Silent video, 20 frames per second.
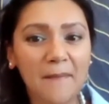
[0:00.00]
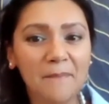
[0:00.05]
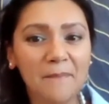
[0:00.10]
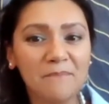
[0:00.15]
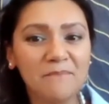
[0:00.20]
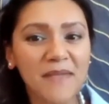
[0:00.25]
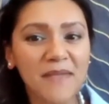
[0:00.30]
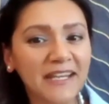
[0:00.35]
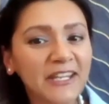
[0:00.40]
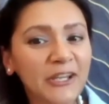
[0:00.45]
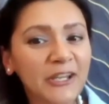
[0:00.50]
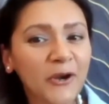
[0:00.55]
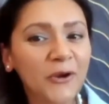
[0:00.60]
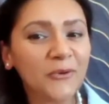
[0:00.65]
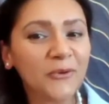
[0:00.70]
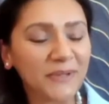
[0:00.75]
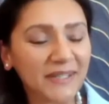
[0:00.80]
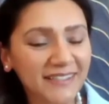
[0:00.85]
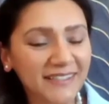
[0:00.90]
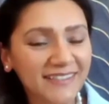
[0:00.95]
many
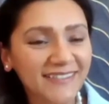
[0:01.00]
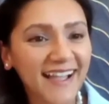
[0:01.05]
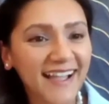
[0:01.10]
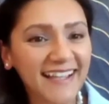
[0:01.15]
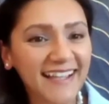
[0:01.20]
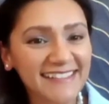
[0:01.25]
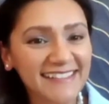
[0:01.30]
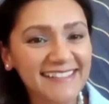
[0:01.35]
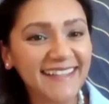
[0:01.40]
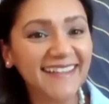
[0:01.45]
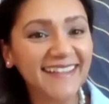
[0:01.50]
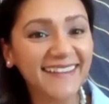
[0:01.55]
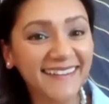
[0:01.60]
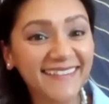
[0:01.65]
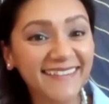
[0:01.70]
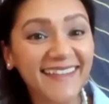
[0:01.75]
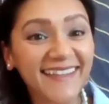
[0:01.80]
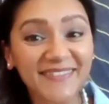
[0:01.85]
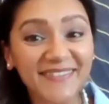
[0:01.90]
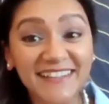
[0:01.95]
are
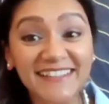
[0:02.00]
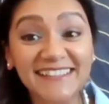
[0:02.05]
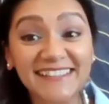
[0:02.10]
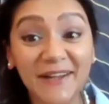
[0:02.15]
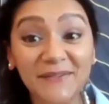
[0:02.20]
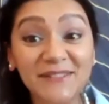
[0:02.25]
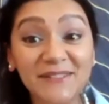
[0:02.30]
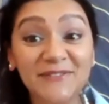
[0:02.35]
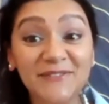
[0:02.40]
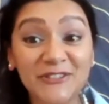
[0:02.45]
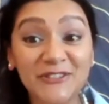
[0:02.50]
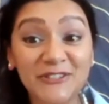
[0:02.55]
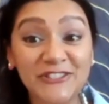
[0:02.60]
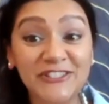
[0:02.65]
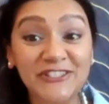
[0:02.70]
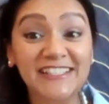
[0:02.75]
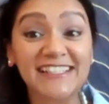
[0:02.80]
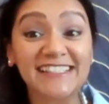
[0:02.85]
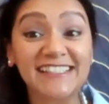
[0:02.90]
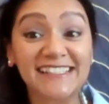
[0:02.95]
realizing that the
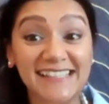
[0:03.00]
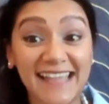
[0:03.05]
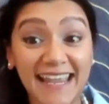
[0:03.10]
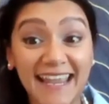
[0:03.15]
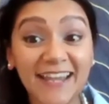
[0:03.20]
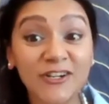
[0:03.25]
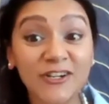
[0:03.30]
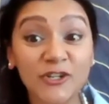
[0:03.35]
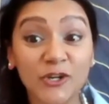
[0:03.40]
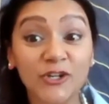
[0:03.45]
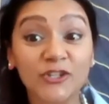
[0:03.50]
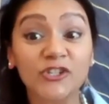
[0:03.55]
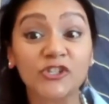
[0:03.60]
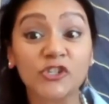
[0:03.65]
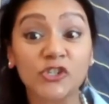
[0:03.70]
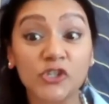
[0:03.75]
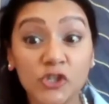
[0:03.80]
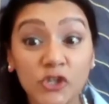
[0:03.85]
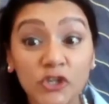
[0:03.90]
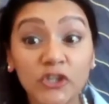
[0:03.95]
self-sufficiency standard
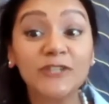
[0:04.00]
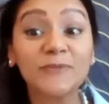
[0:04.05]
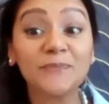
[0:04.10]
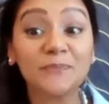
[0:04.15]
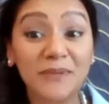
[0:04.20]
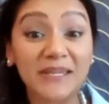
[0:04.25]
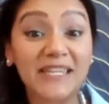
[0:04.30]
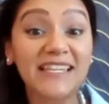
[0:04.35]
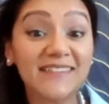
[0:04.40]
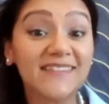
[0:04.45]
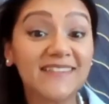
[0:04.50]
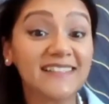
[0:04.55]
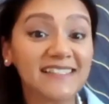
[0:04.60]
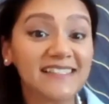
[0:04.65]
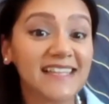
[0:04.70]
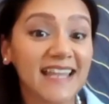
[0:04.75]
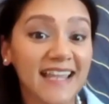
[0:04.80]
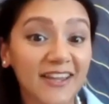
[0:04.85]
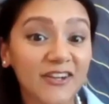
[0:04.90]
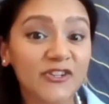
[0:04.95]
should be the
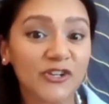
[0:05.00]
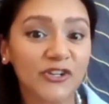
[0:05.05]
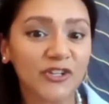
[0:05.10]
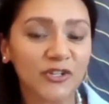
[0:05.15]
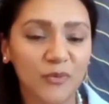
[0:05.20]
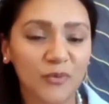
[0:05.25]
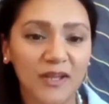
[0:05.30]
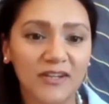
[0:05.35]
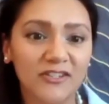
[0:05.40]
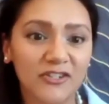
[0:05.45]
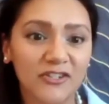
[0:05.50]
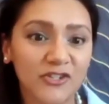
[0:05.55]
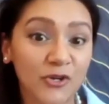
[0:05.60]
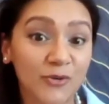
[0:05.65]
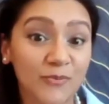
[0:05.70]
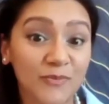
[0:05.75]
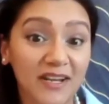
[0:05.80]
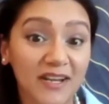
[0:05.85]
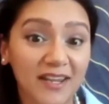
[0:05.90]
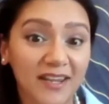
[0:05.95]
standard when
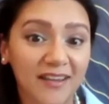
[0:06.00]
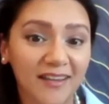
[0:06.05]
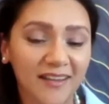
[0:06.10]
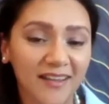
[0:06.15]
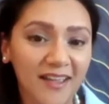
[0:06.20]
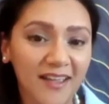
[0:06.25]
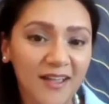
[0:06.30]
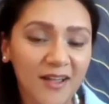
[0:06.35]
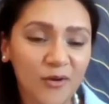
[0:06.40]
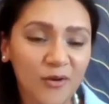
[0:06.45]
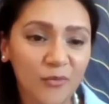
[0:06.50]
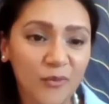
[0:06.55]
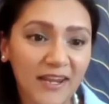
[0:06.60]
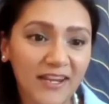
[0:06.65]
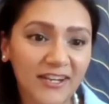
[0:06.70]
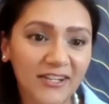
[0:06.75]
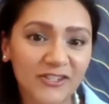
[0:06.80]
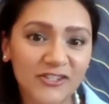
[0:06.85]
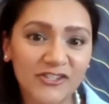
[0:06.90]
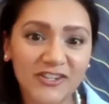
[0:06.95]
determining
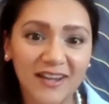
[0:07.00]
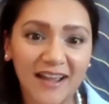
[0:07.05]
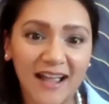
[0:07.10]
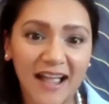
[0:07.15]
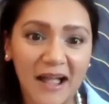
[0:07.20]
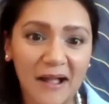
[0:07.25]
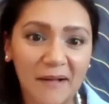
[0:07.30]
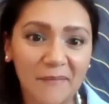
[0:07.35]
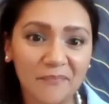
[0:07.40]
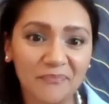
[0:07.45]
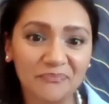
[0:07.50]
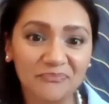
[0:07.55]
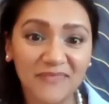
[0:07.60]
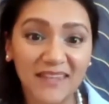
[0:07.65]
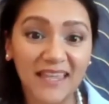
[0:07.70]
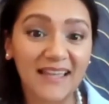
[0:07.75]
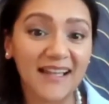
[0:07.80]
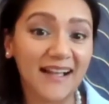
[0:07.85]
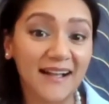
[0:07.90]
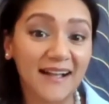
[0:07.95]
wage
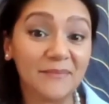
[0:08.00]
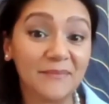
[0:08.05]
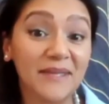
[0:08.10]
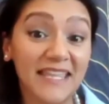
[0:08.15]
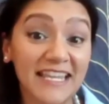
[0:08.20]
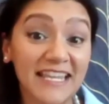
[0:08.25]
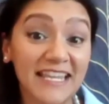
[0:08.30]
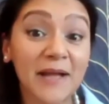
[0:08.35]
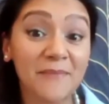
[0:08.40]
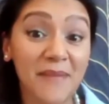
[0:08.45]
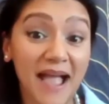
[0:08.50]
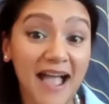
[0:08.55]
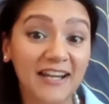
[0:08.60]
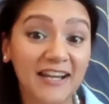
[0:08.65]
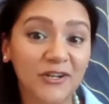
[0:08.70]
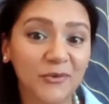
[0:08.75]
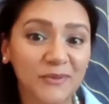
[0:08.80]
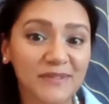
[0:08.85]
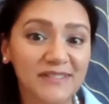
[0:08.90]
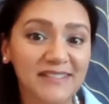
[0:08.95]
income
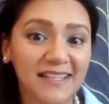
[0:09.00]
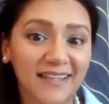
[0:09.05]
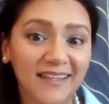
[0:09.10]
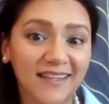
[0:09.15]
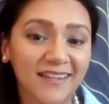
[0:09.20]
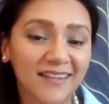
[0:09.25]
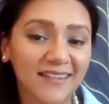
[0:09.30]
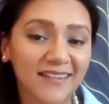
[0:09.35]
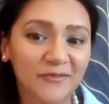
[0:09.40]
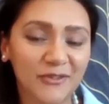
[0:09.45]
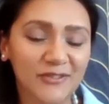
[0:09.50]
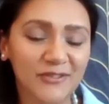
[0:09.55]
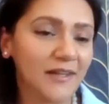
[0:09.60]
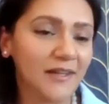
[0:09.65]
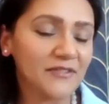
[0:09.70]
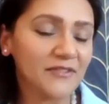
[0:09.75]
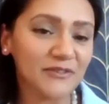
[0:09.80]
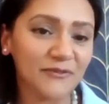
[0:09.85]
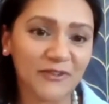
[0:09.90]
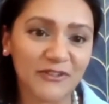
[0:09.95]
adequacy for
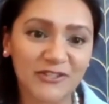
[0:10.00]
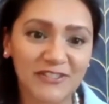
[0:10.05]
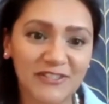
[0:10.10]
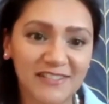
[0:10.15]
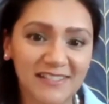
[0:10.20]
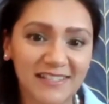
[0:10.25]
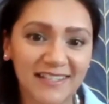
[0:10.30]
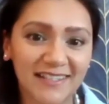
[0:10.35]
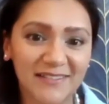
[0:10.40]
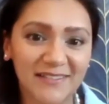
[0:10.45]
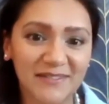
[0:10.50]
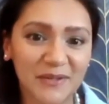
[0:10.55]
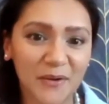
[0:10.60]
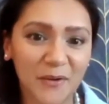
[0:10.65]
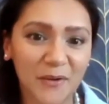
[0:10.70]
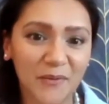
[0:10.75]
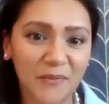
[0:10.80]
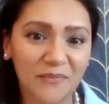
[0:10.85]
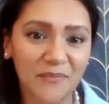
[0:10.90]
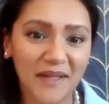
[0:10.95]
self-sufficiency.
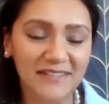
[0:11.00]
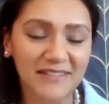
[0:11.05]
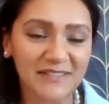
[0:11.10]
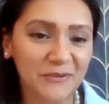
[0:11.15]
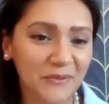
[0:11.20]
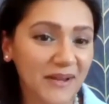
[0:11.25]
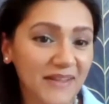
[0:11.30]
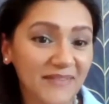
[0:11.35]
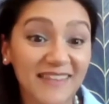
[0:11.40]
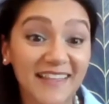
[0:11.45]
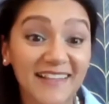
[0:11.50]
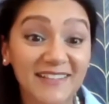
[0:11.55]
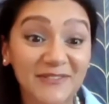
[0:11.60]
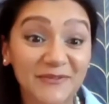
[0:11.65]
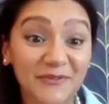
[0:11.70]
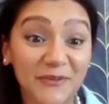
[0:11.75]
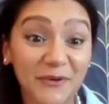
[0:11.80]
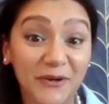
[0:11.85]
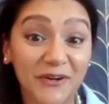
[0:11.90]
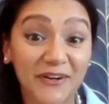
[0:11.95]
So that's great. Thanks
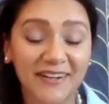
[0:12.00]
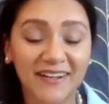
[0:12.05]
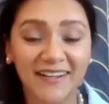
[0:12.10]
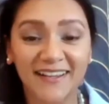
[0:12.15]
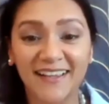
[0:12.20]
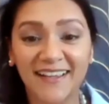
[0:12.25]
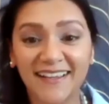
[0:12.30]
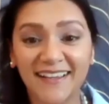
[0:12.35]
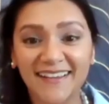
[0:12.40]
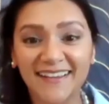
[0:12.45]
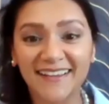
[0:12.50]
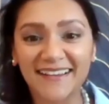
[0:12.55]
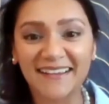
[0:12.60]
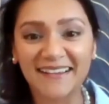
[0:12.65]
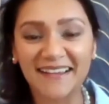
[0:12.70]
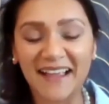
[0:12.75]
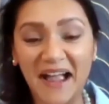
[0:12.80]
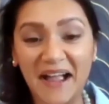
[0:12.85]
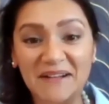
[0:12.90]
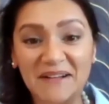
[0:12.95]
for
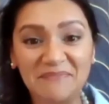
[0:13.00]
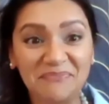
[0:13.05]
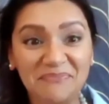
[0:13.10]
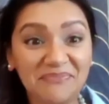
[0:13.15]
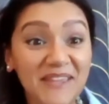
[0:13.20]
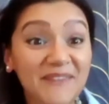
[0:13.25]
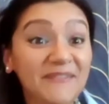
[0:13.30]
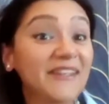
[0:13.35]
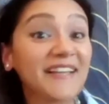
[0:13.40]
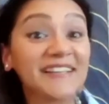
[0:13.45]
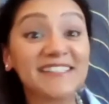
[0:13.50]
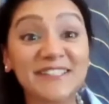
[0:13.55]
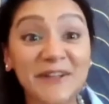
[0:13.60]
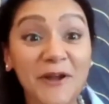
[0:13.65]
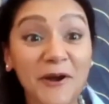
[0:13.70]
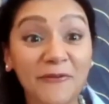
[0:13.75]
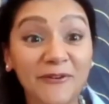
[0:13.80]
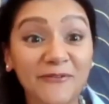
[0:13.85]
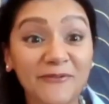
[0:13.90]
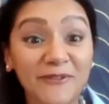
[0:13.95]
giving us an
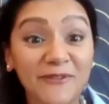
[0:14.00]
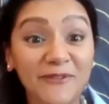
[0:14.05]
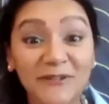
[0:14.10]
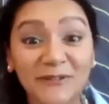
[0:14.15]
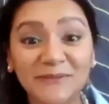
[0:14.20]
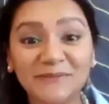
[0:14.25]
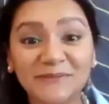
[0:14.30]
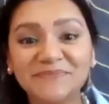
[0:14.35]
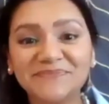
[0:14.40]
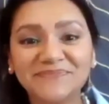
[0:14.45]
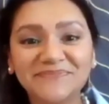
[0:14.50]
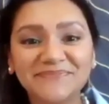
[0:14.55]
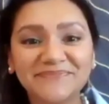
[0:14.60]
overview.